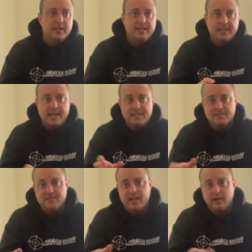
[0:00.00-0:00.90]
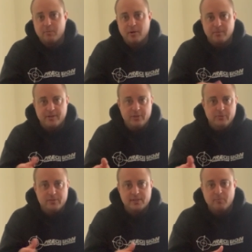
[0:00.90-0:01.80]
In the case of that, I'll probably
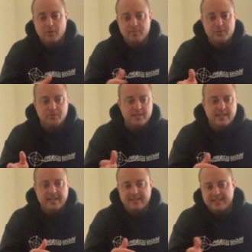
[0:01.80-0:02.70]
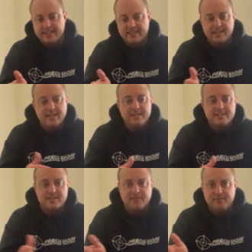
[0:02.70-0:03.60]
use somewhere between that like
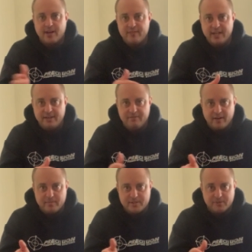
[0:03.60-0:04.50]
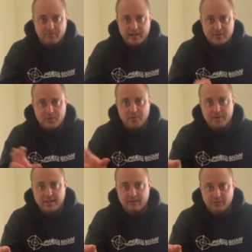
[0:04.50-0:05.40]
75 to 85% range. So I'll
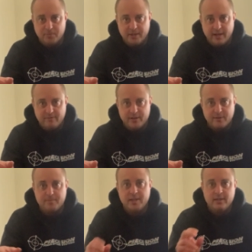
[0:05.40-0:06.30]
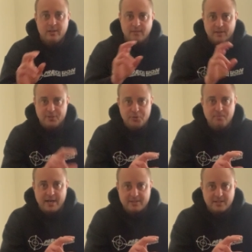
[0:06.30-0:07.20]
make it a little bit heavier. If I do
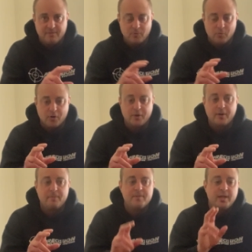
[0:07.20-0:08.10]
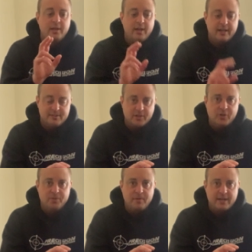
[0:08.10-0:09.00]
max effort work and it's a
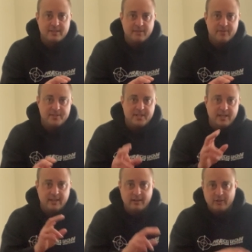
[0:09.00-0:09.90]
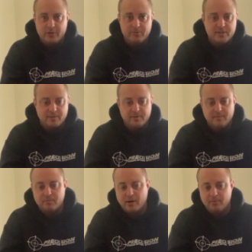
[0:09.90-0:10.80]
good max effort day, I'll use
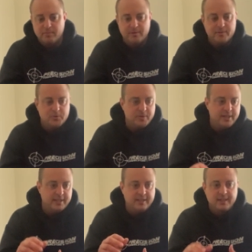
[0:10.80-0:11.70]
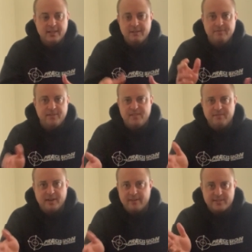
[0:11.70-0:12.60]
something probably between
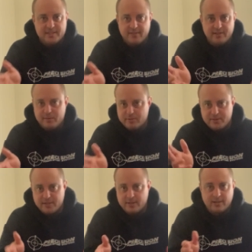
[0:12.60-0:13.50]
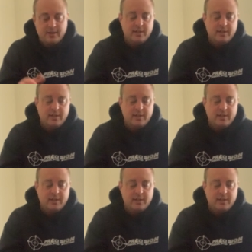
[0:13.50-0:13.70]
55 and 70%,